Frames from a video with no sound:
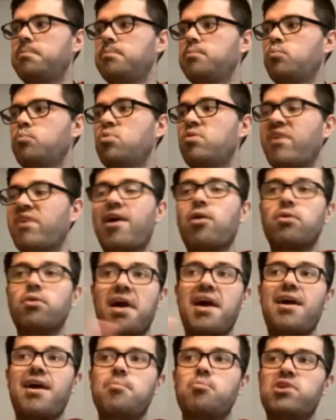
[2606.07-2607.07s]
without
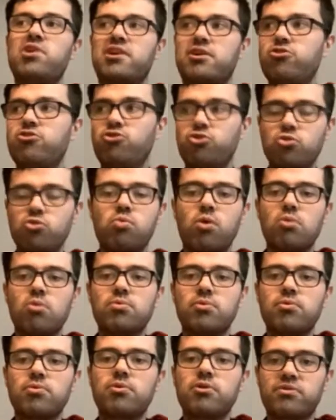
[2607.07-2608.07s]
them, we can do what,
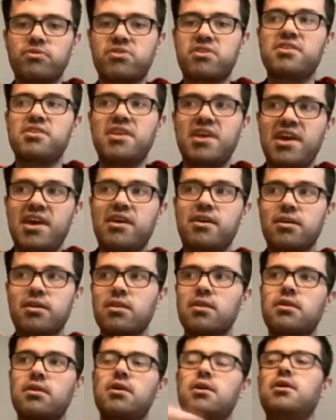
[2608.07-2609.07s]
obviously
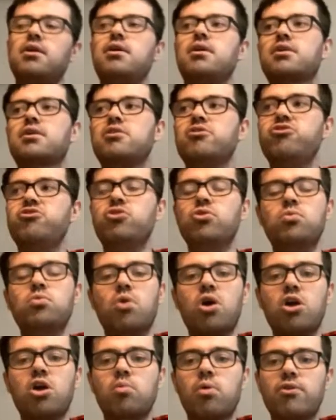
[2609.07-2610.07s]
Nagel can do
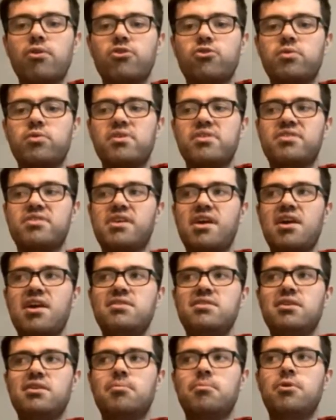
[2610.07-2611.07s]
what he wants with the
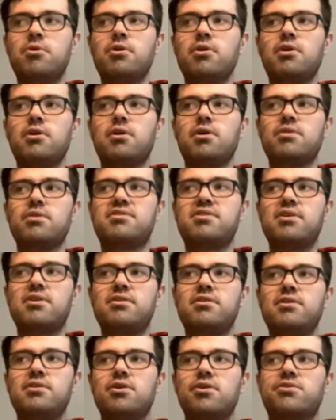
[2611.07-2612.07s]
stadium
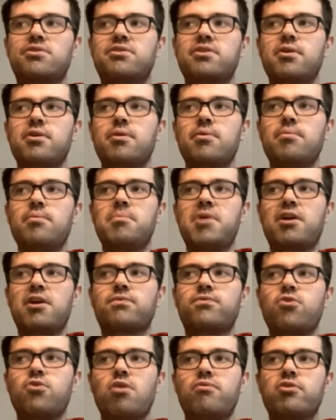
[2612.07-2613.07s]
to make
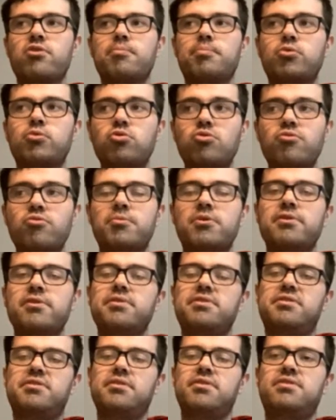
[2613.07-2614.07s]
further
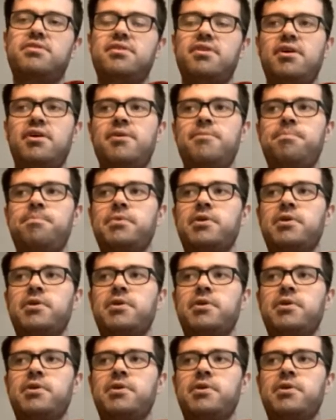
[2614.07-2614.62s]
improvements and to,